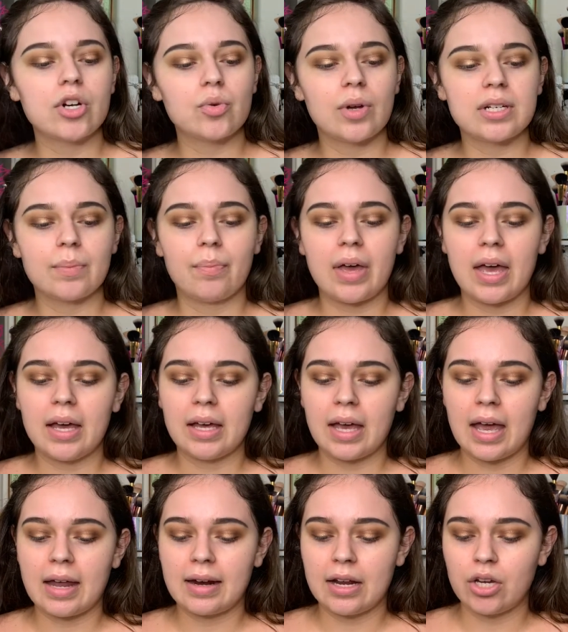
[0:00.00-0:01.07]
one to pick,
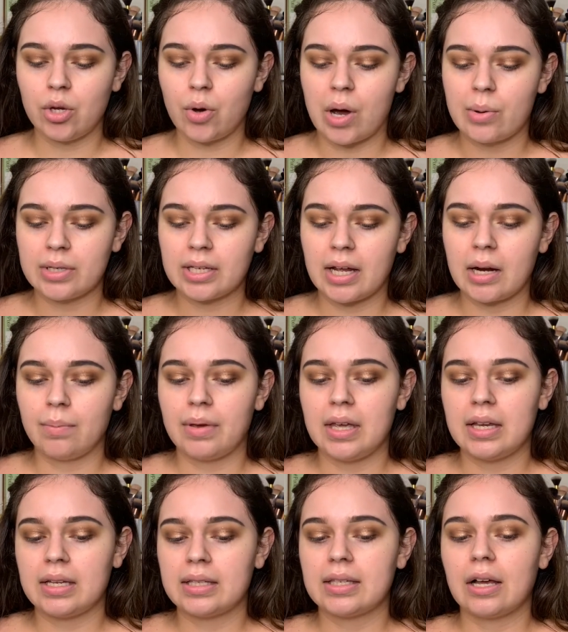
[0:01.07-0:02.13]
and I knew I was going to
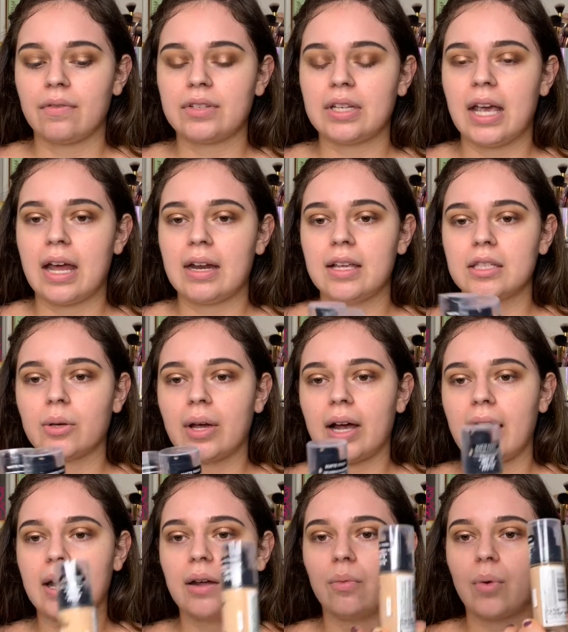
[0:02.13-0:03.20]
be self-tanning, so I
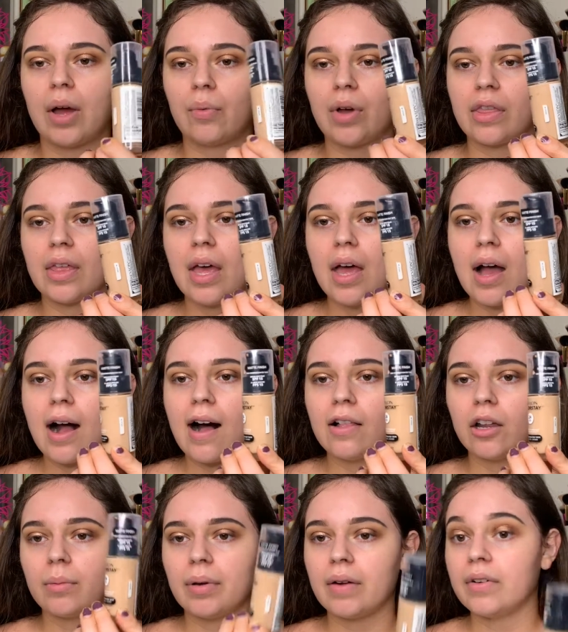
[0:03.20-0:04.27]
kind of went with a
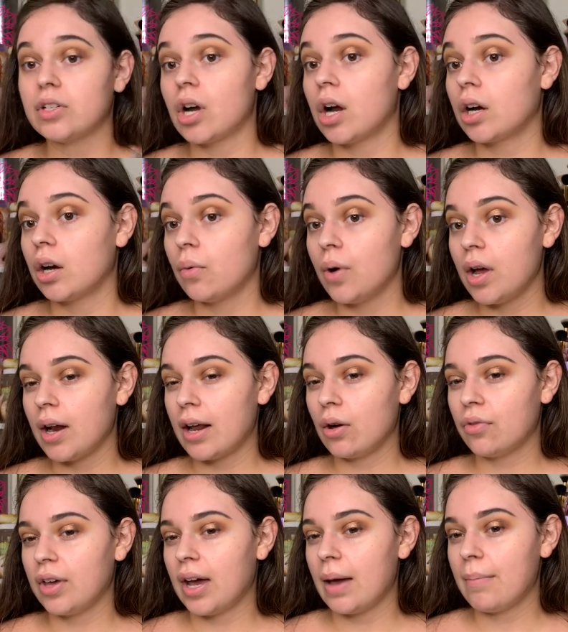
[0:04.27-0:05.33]
little bit of a darker one. I don't
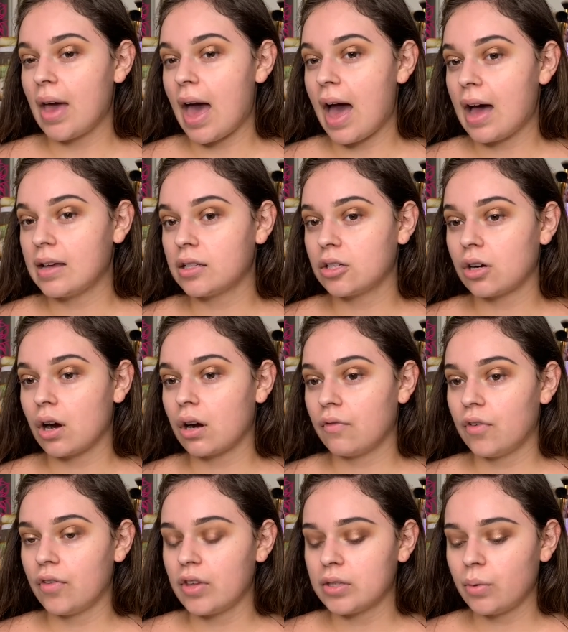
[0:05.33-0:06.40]
think I'm as dark
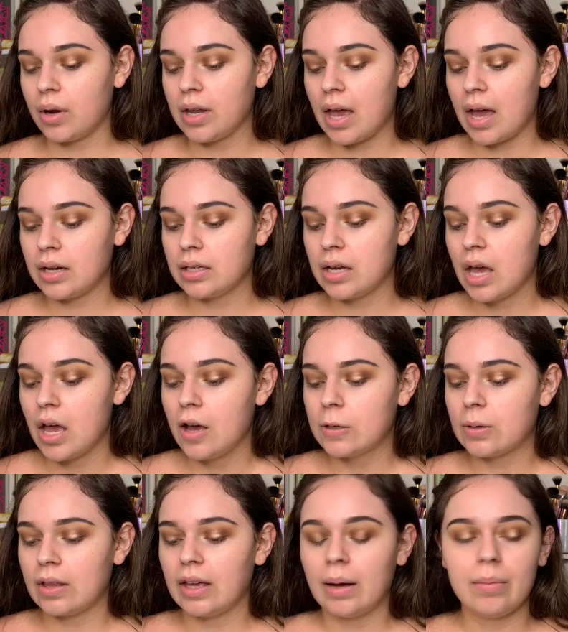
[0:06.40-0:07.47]
for this one yet,
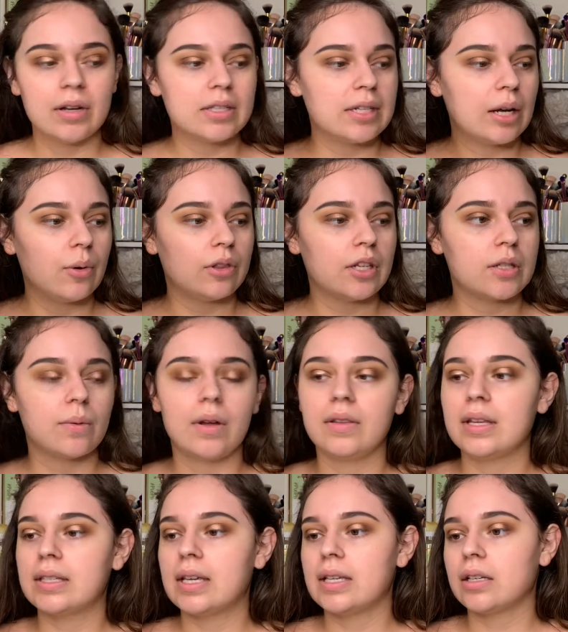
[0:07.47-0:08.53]
so I think I'm going to stick with this one.
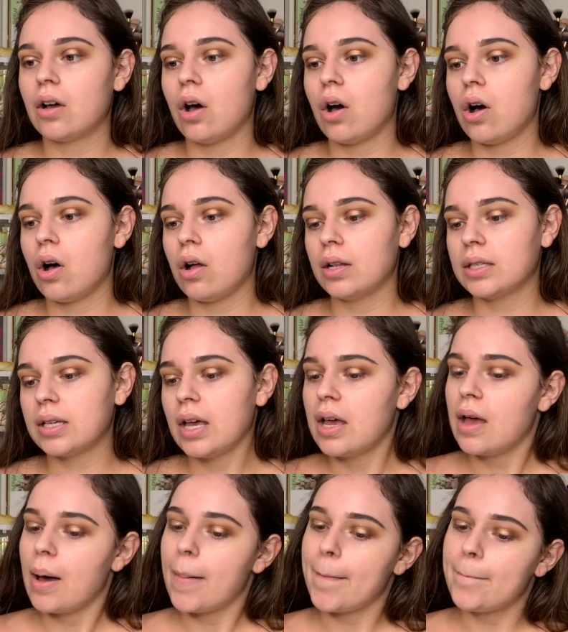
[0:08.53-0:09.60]
This is called
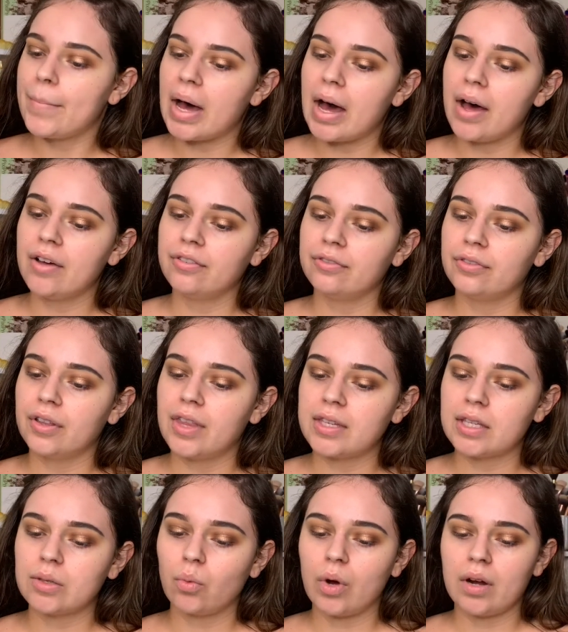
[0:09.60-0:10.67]
Buff. This
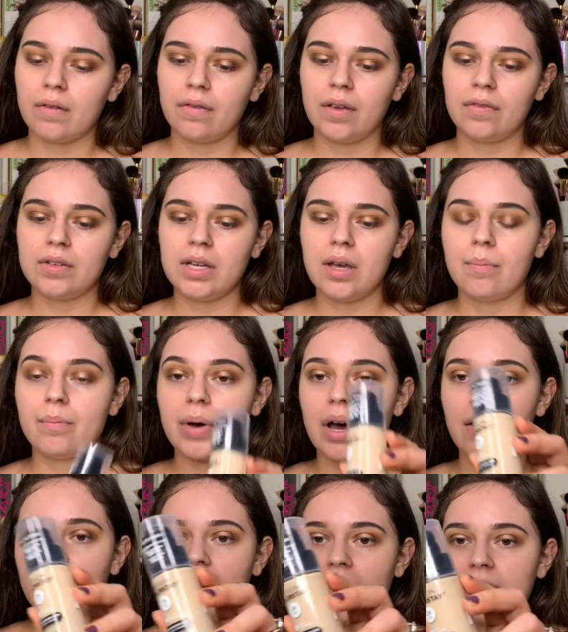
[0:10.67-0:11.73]
is 150
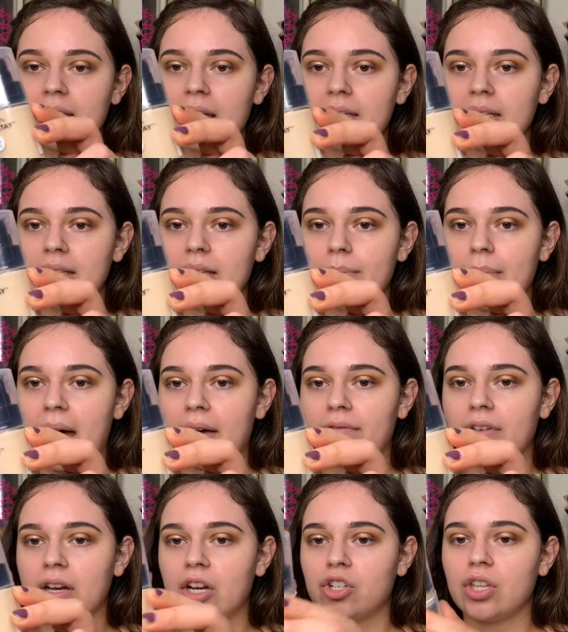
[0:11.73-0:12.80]
Buff, and it says it's a matte
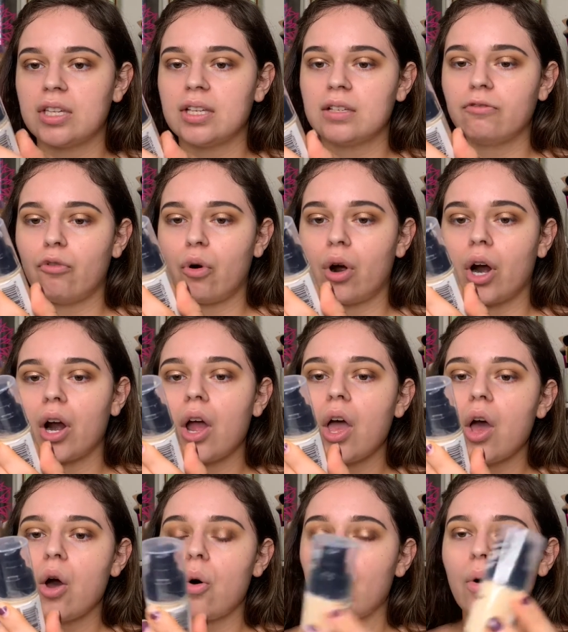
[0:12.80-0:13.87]
finish. This is for
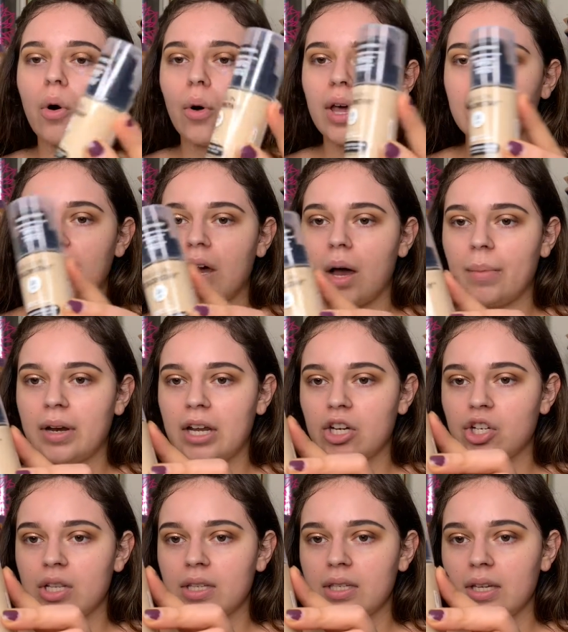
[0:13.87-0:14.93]
oily
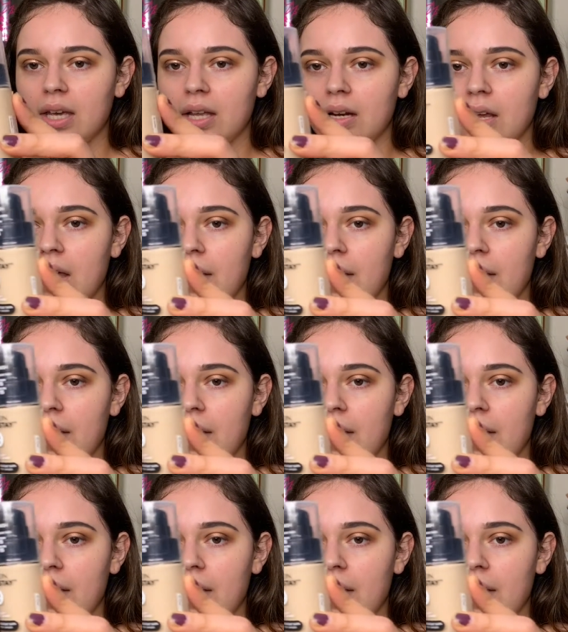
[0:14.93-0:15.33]
combination skin,